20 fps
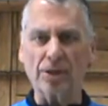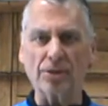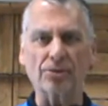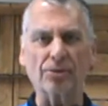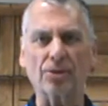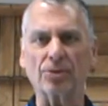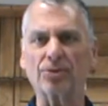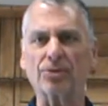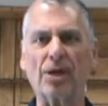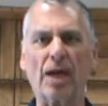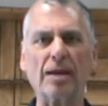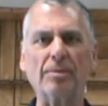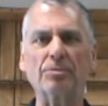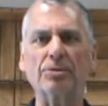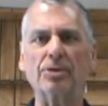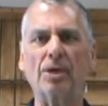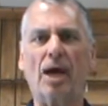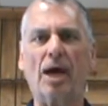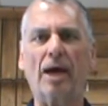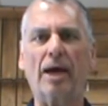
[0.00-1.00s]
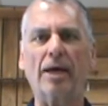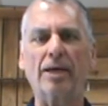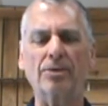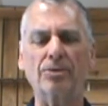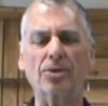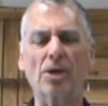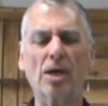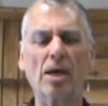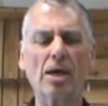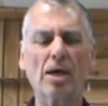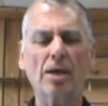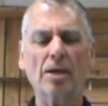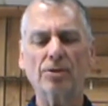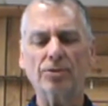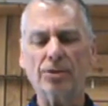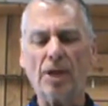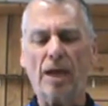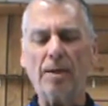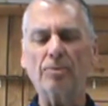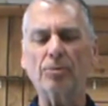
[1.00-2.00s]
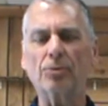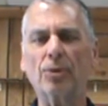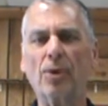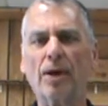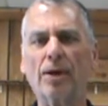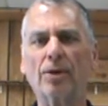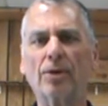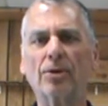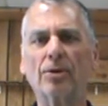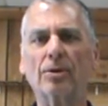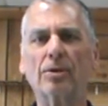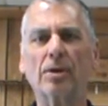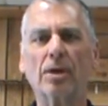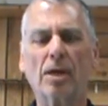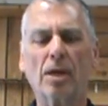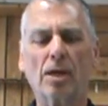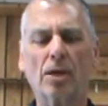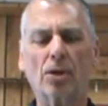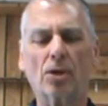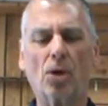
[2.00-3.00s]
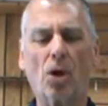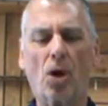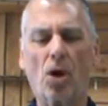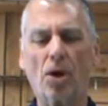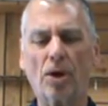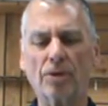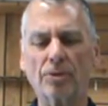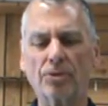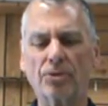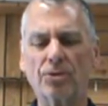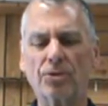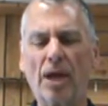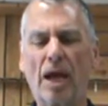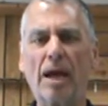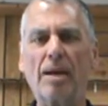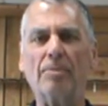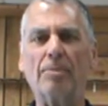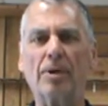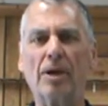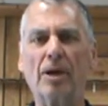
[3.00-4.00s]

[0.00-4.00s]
It's the same size, same trigger guard shape and